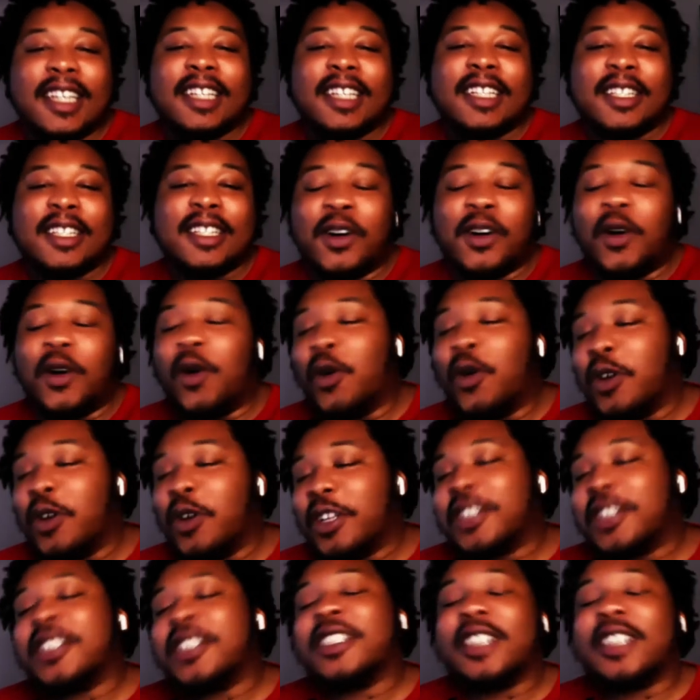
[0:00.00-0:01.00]
the
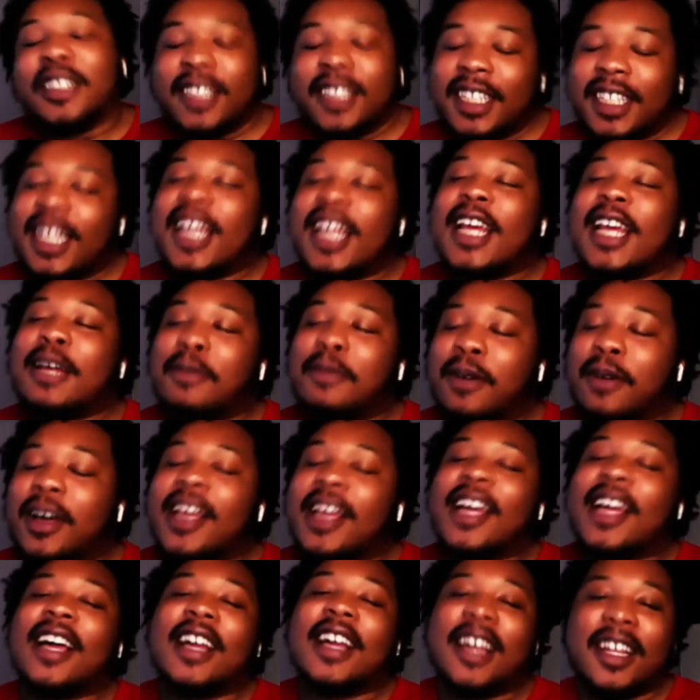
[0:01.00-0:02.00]
origins of the name. Okay,
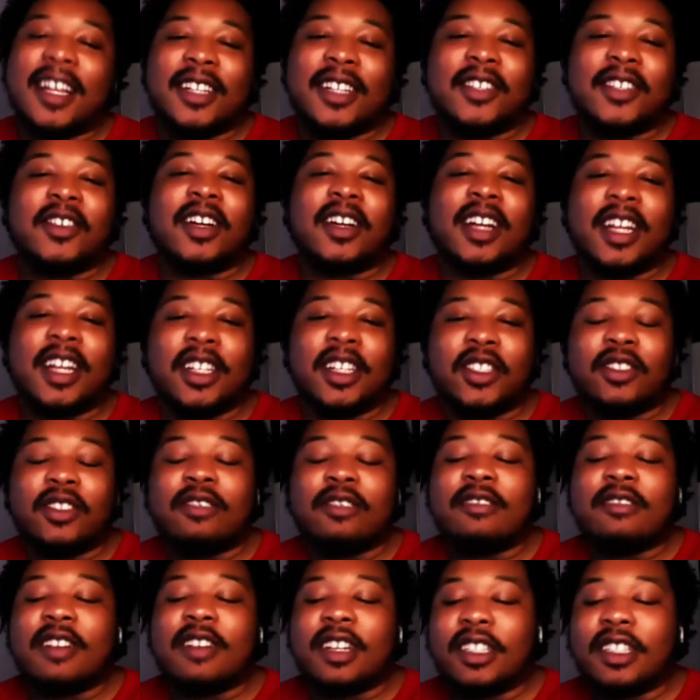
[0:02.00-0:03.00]
I got you. I got you. All
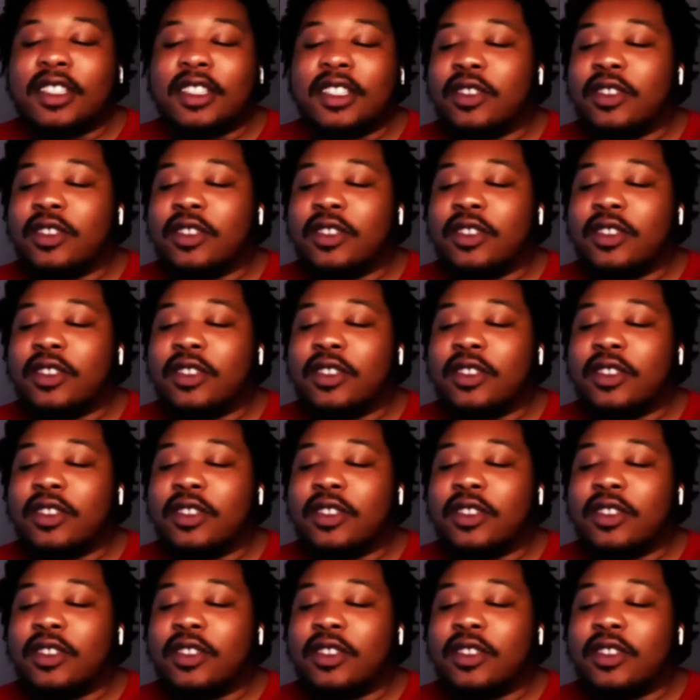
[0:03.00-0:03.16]
right. And so,